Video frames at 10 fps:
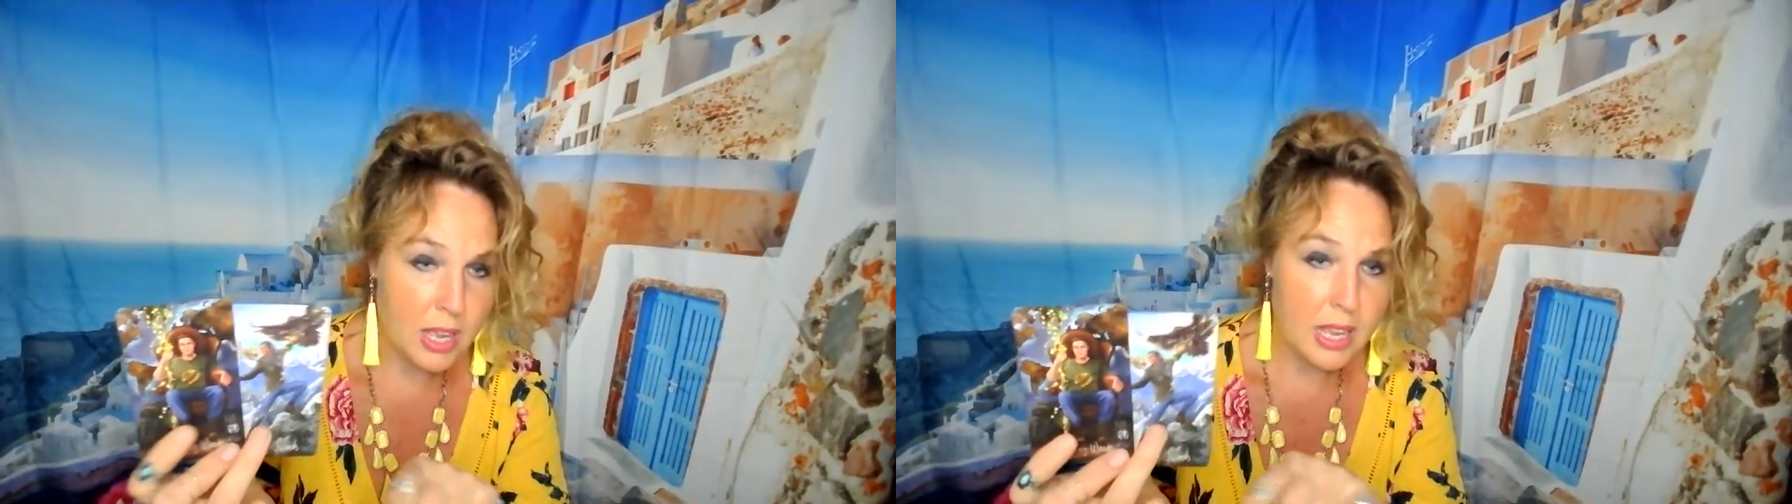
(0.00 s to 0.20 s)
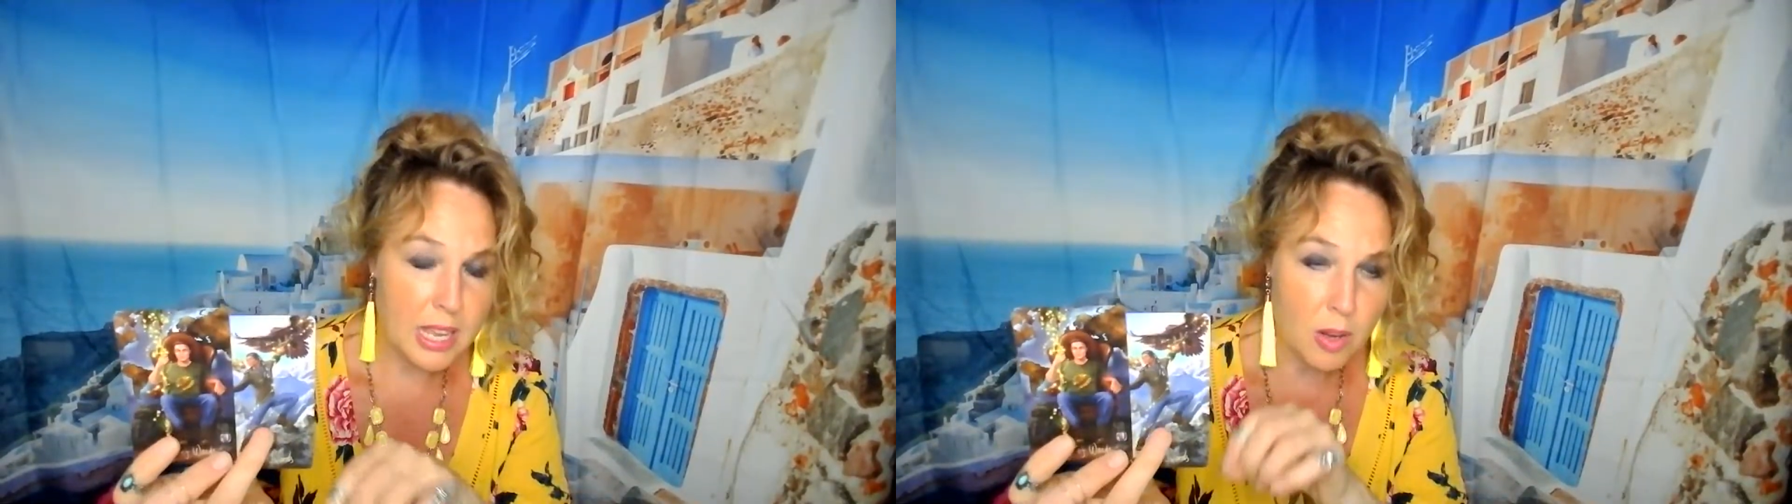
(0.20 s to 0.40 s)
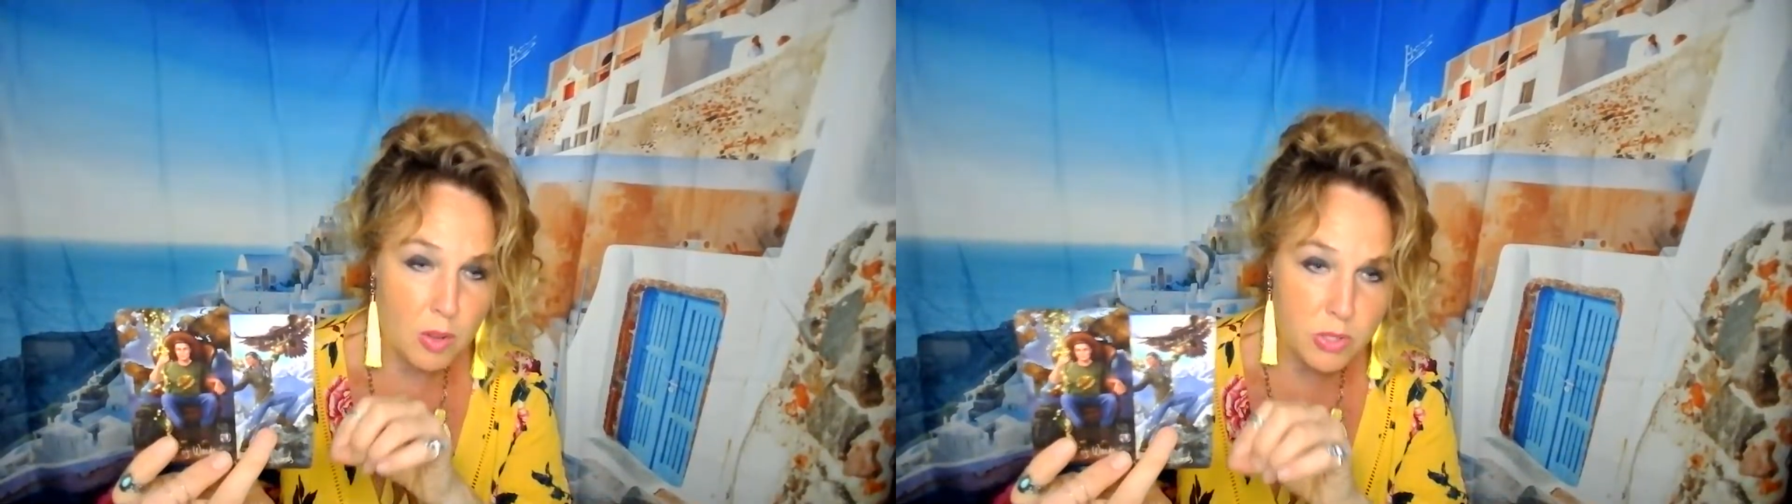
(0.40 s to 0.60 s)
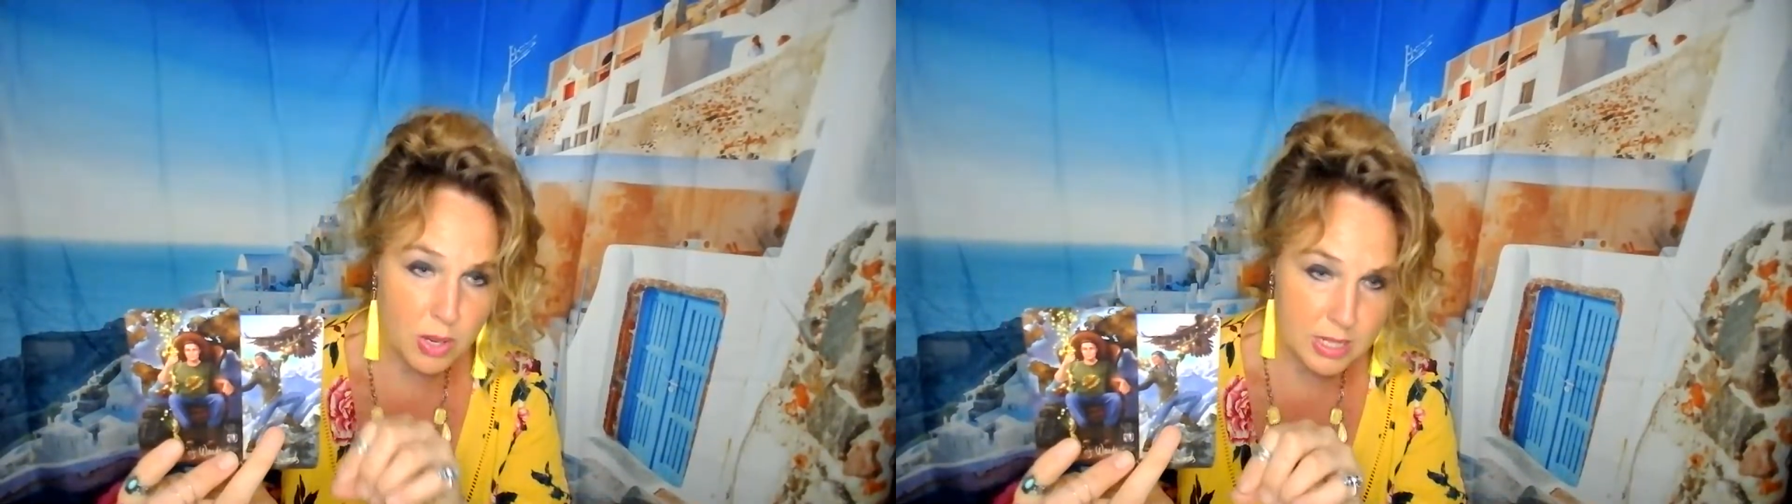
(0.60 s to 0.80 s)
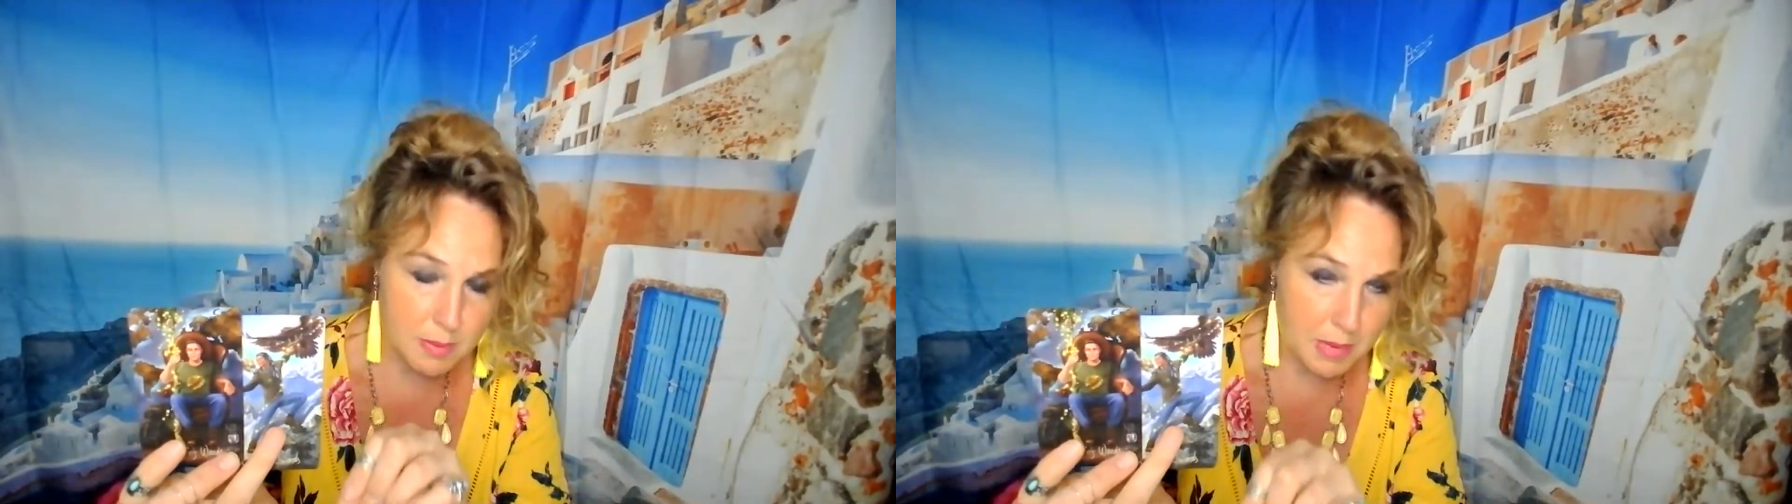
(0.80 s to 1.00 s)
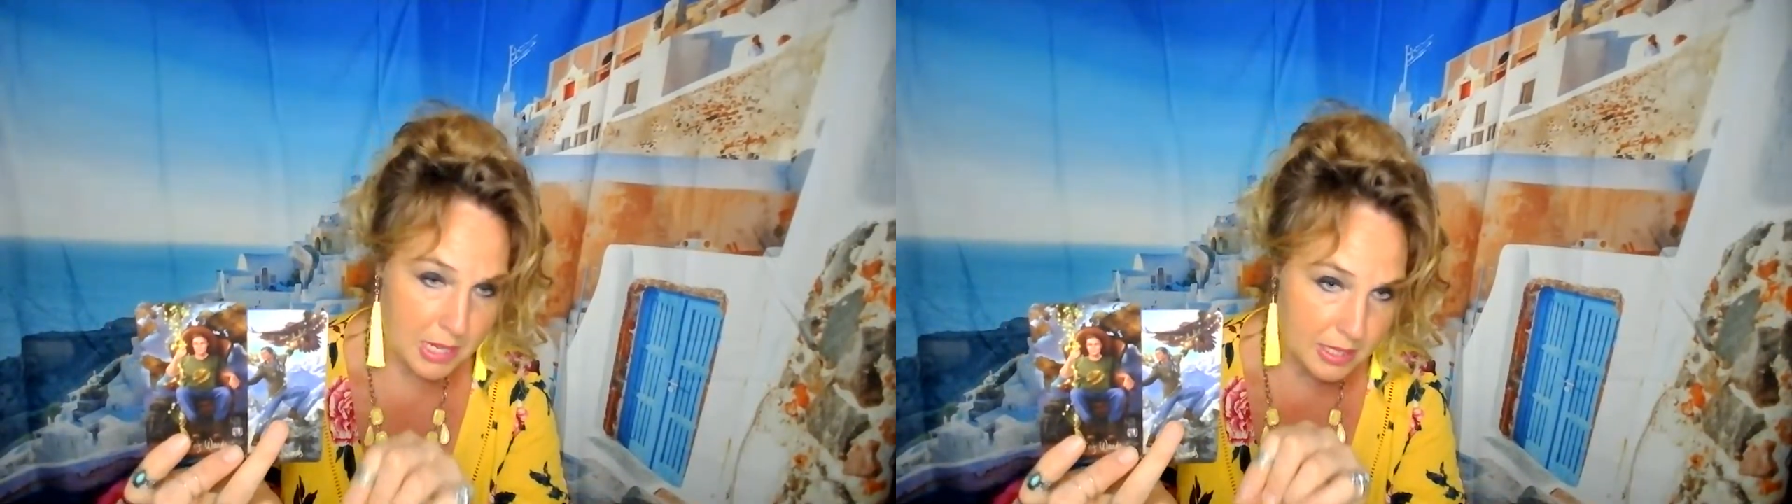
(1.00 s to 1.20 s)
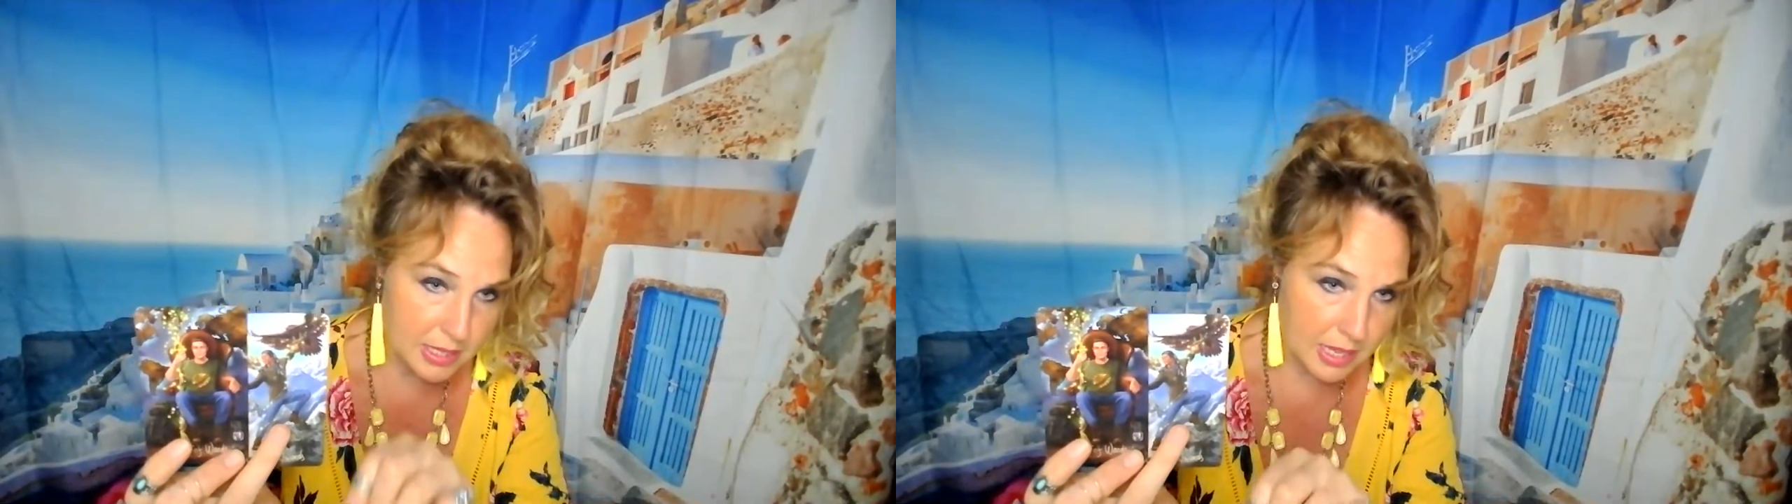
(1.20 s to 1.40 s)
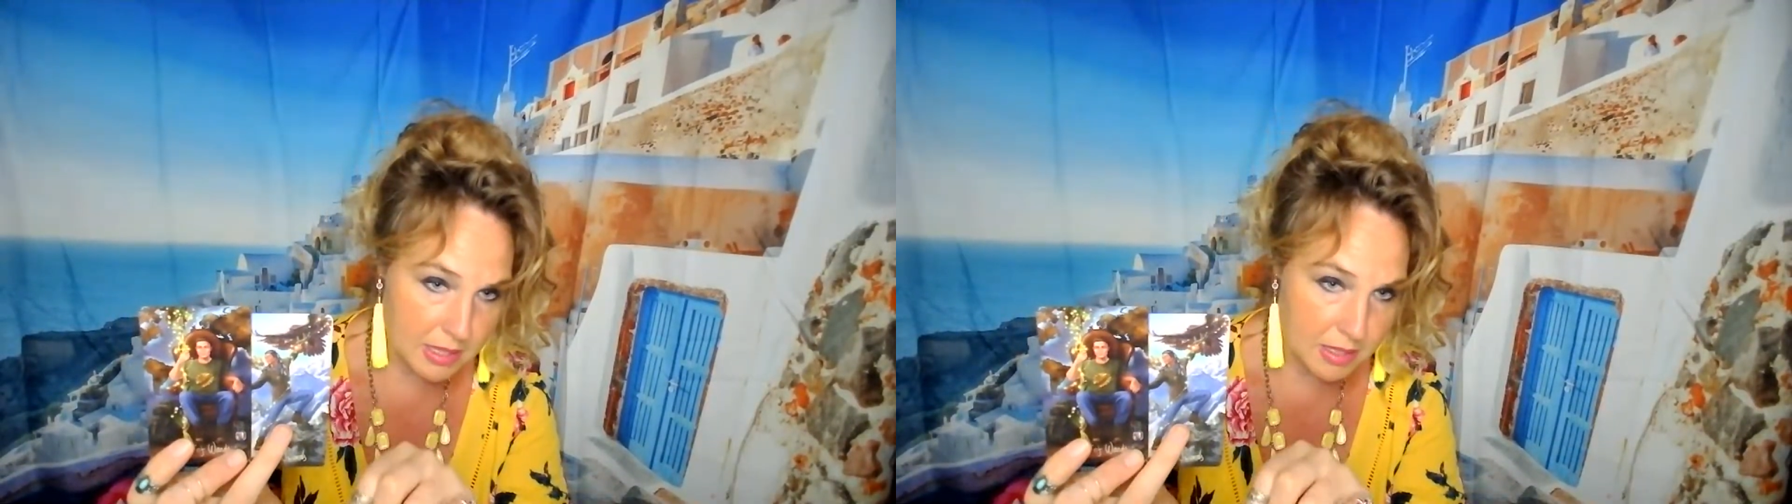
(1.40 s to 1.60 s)
It also has to make
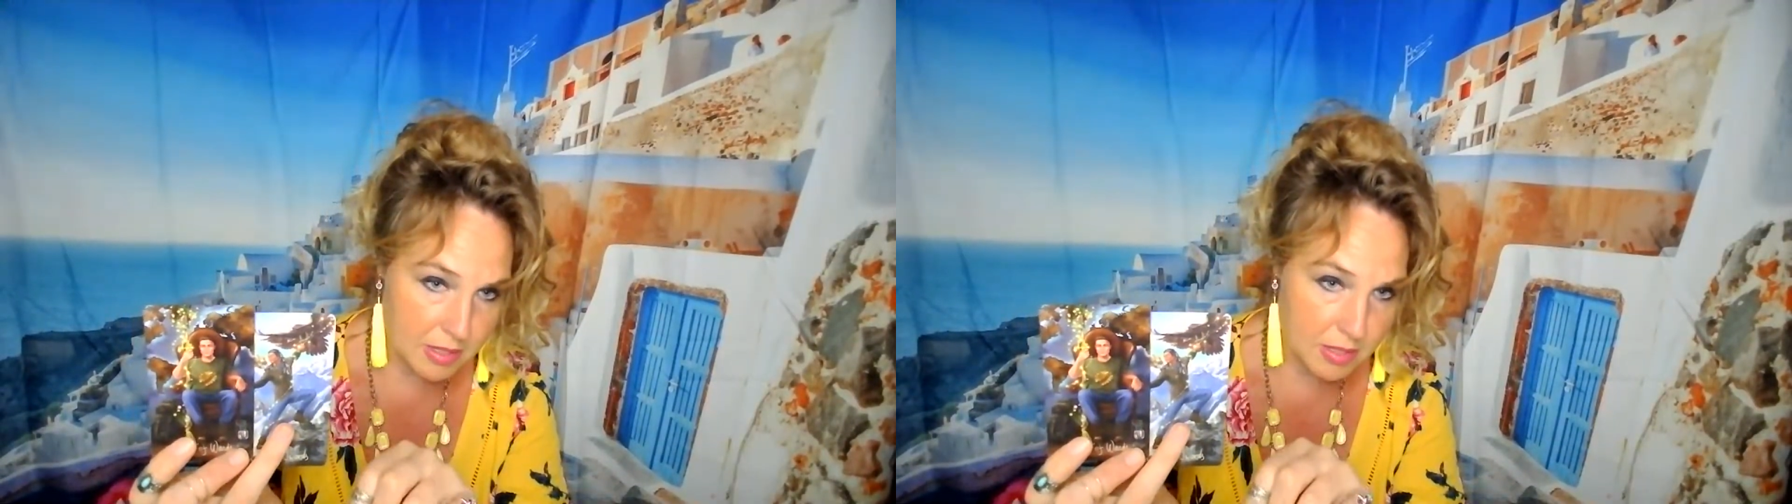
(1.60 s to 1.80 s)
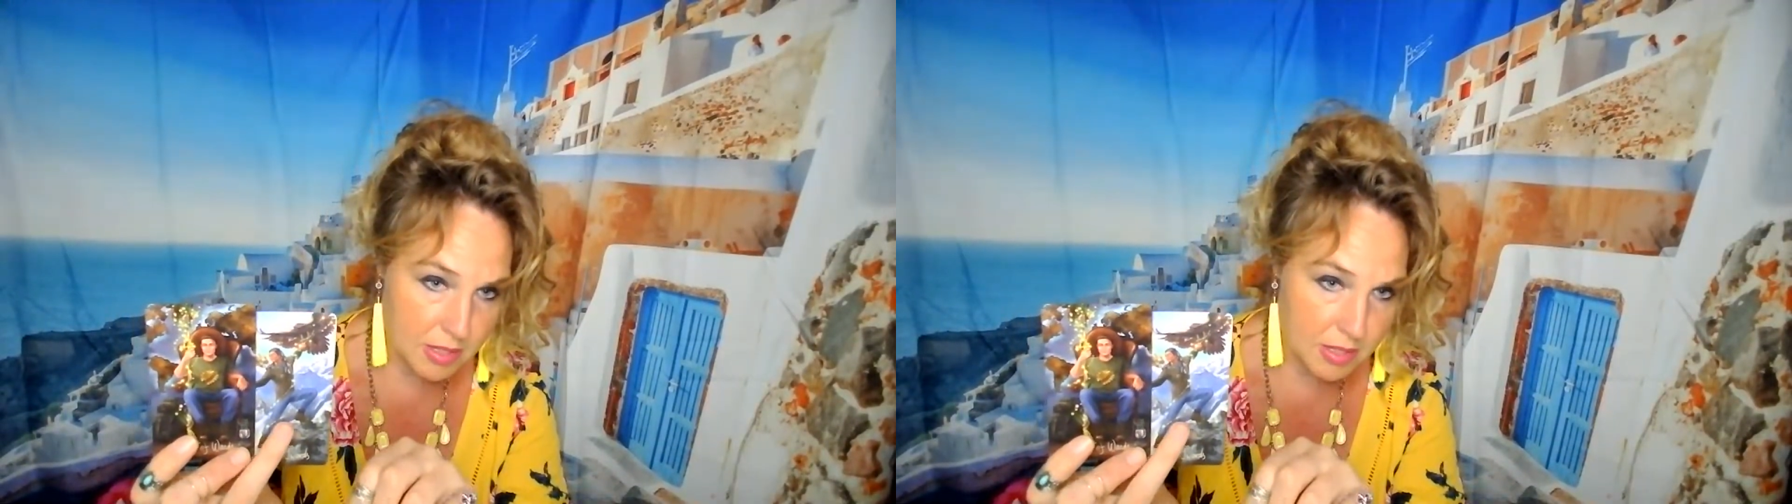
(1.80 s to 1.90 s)
sense,